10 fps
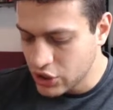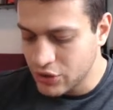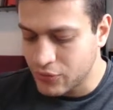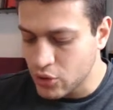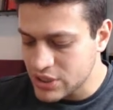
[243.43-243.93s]

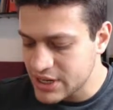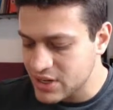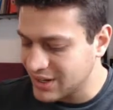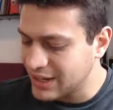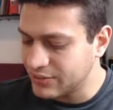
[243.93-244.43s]
Of course there are
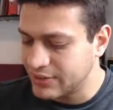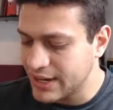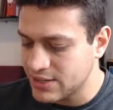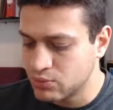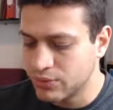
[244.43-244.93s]
a lot of
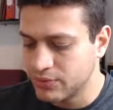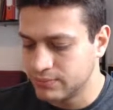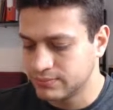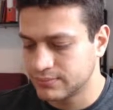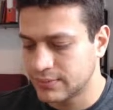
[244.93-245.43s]
decks with
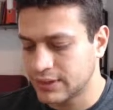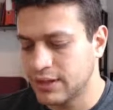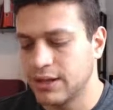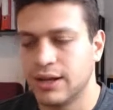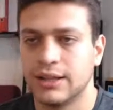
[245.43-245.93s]

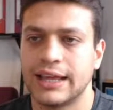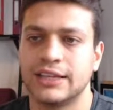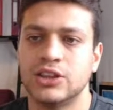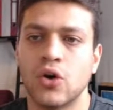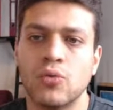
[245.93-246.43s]
like
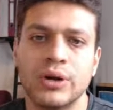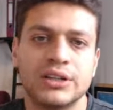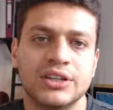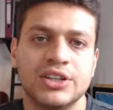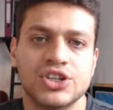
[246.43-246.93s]
no win
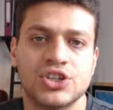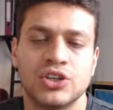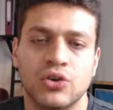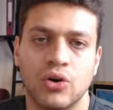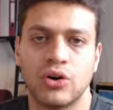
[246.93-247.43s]

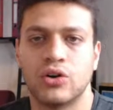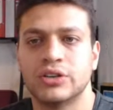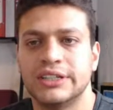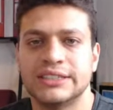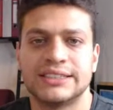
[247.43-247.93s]
condition or
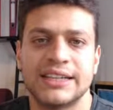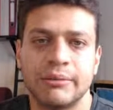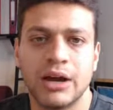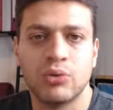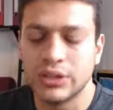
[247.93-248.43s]
only a
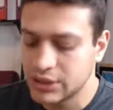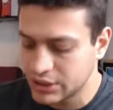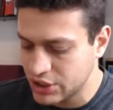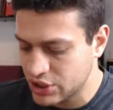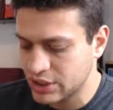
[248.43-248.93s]
semi-win
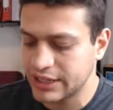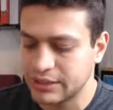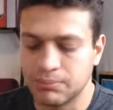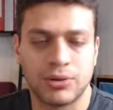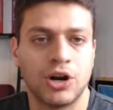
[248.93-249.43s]
condition, like
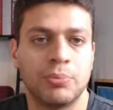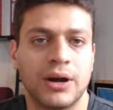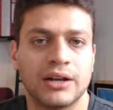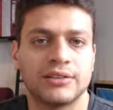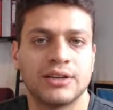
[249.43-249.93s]
the Barb
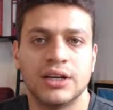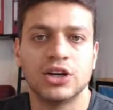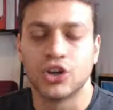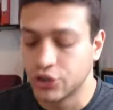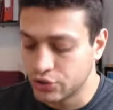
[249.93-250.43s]
Hut
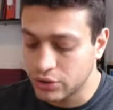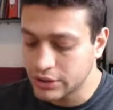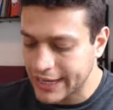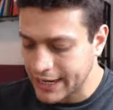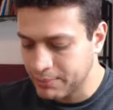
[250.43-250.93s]
control
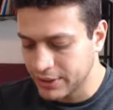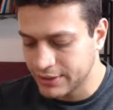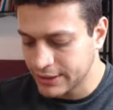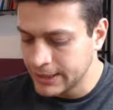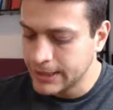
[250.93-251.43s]
deck, but
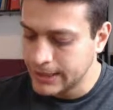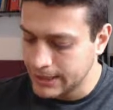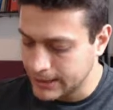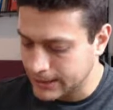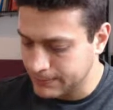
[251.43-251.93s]

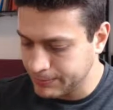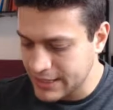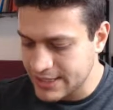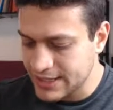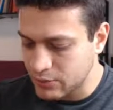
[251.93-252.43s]

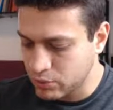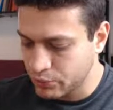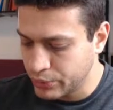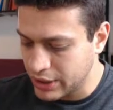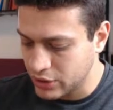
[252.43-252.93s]
that's not what
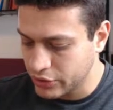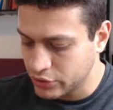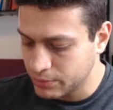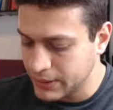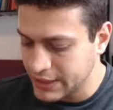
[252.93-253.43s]
we are going
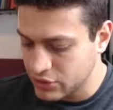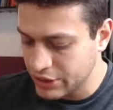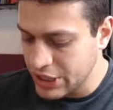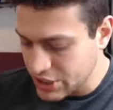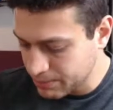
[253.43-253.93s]
to play. So
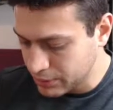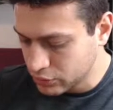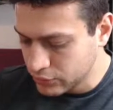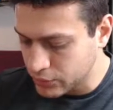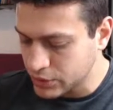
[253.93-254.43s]
here's a
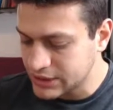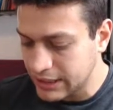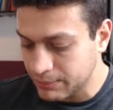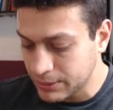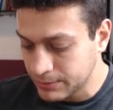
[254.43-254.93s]
Balloon, for
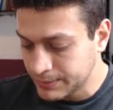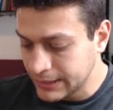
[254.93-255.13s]
example.